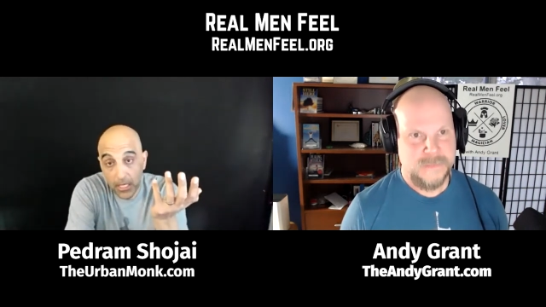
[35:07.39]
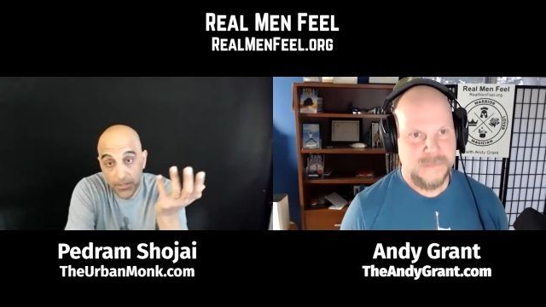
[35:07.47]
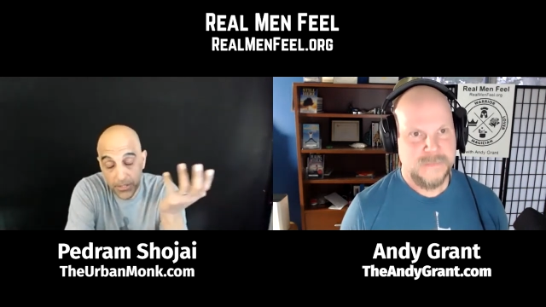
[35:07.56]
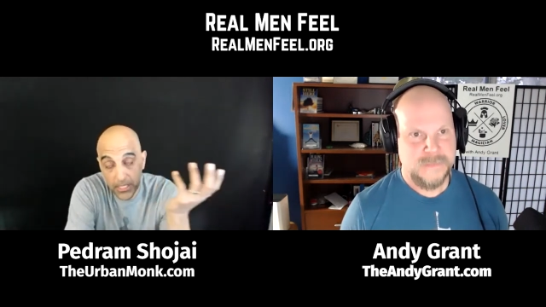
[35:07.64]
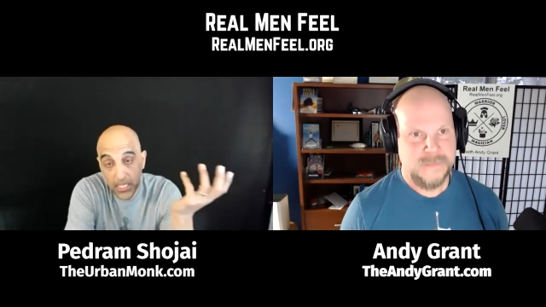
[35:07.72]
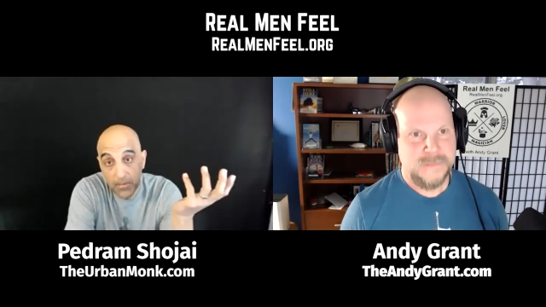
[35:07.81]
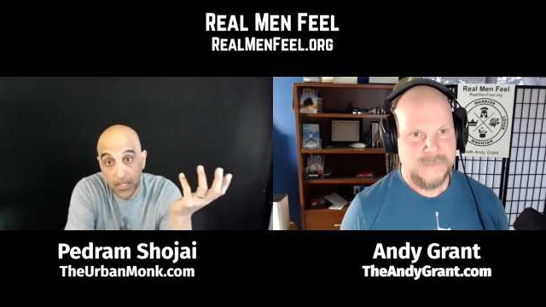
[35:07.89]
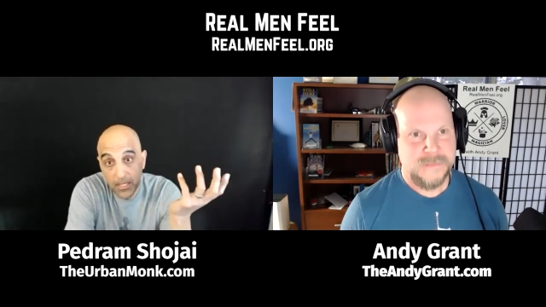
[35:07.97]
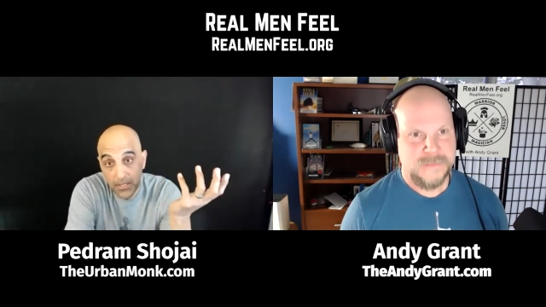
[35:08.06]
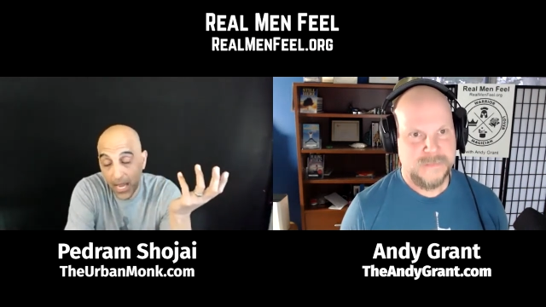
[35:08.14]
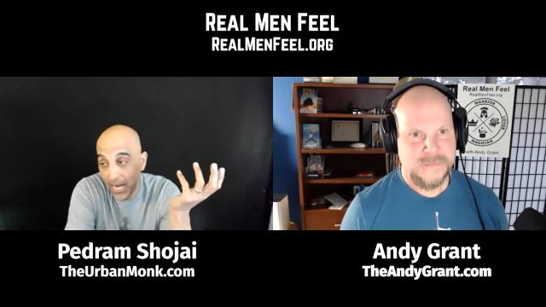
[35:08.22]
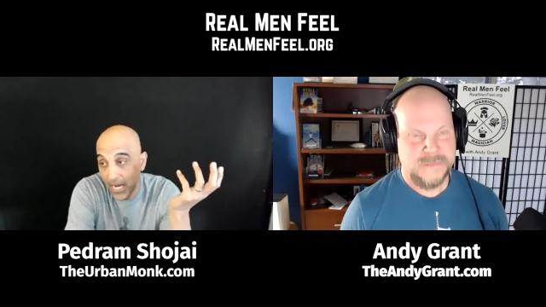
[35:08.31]
Speaker 1: I ski
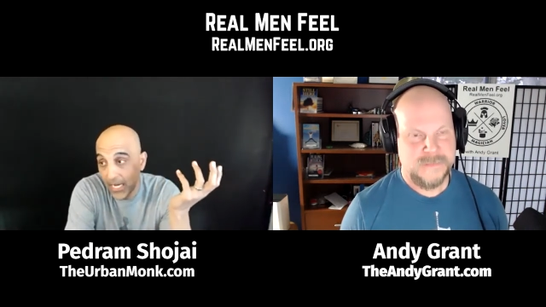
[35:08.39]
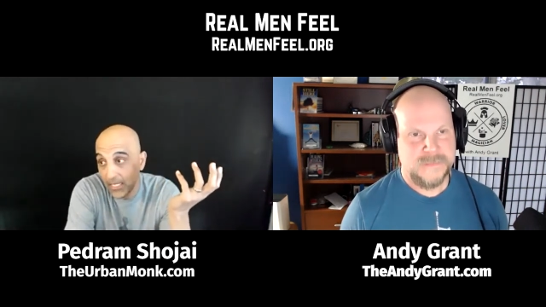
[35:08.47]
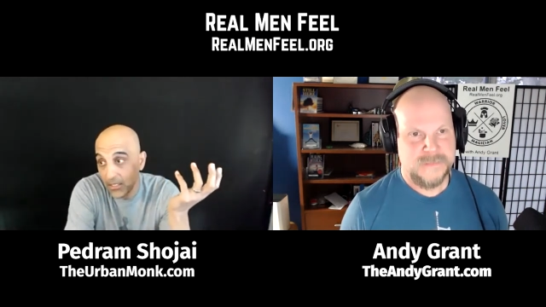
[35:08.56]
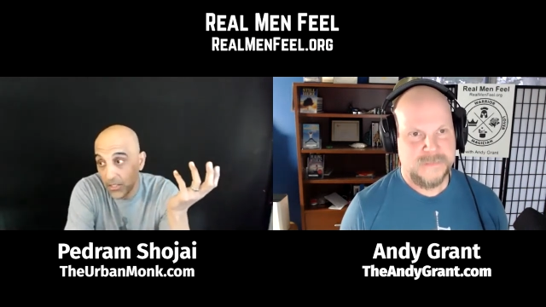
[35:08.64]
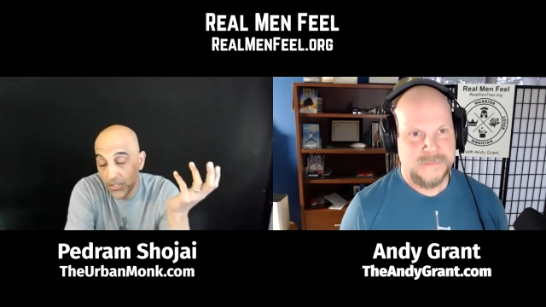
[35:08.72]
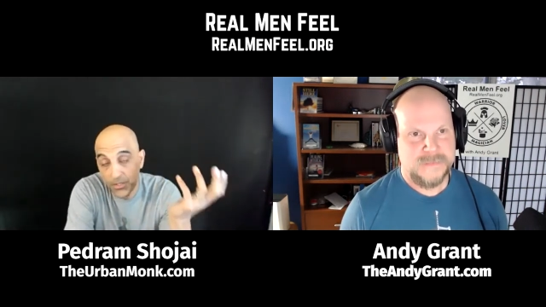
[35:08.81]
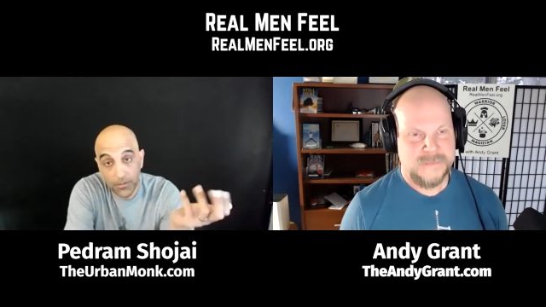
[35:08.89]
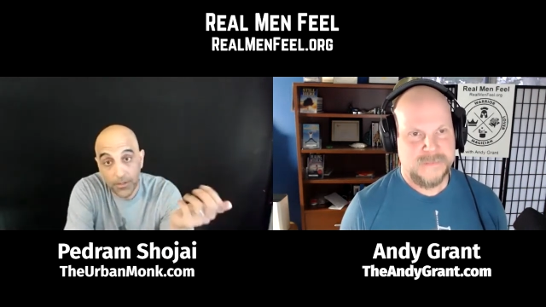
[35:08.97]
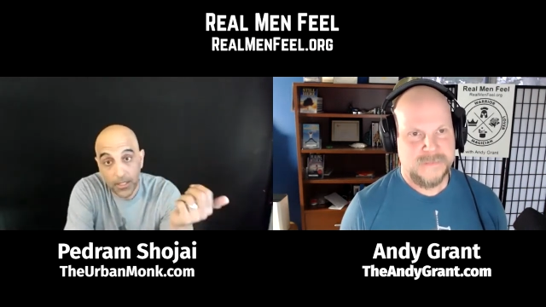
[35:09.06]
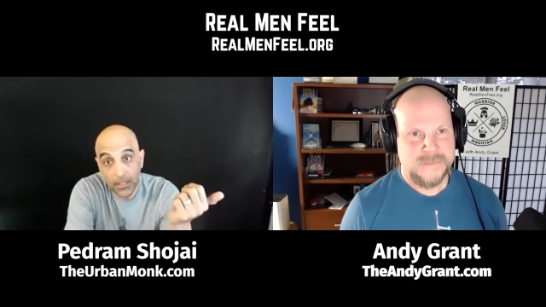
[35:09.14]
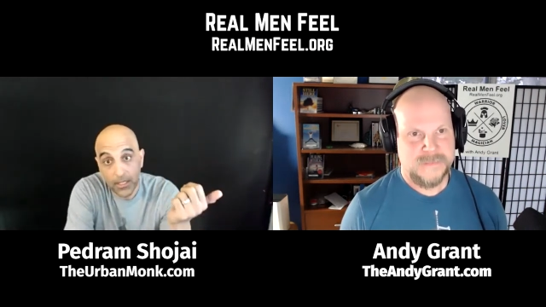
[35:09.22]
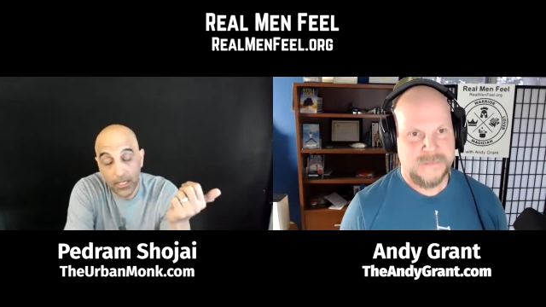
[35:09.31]
because I deserve
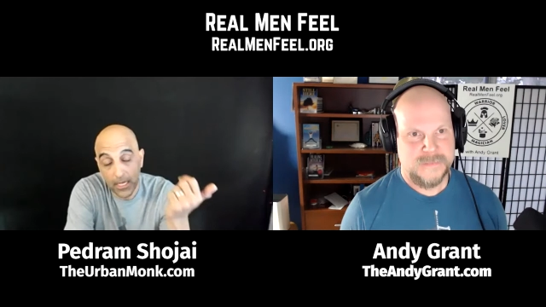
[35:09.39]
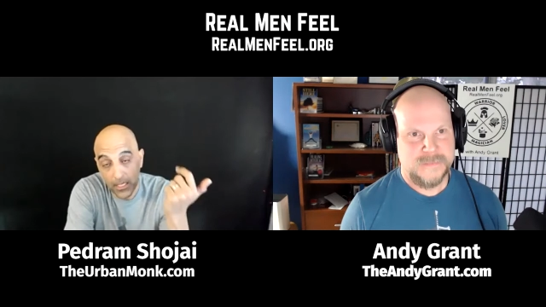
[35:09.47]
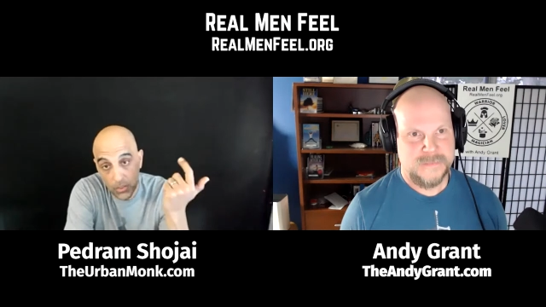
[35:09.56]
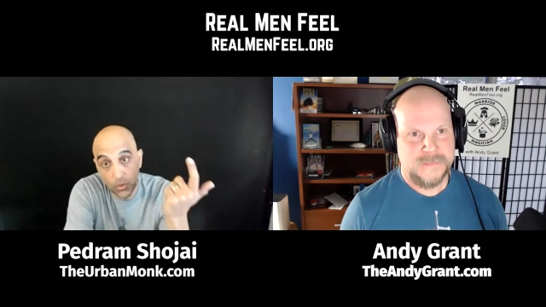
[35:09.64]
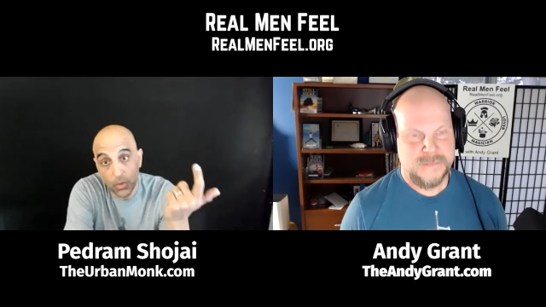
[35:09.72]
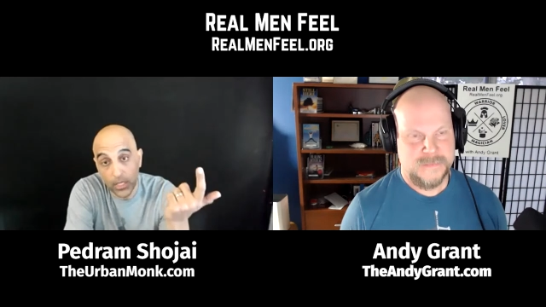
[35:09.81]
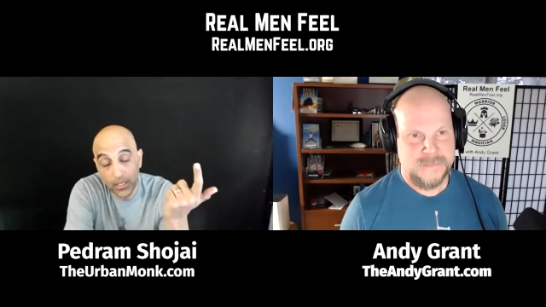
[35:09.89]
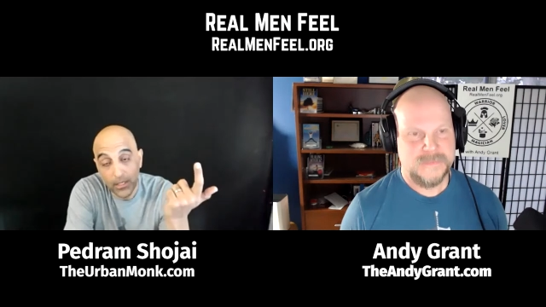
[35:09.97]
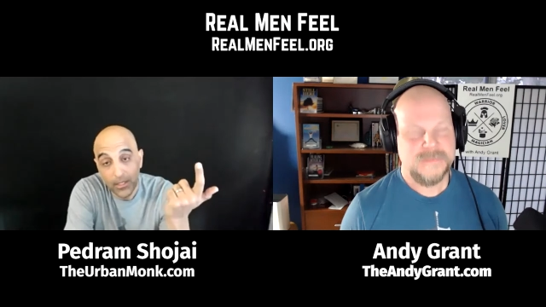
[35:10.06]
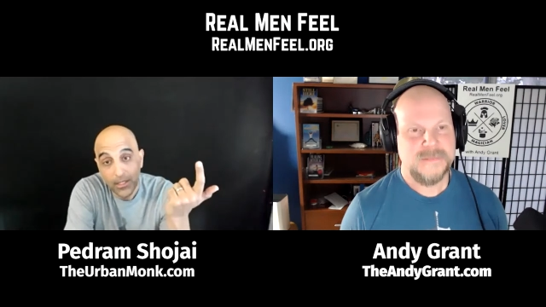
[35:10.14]
it and I enjoy it.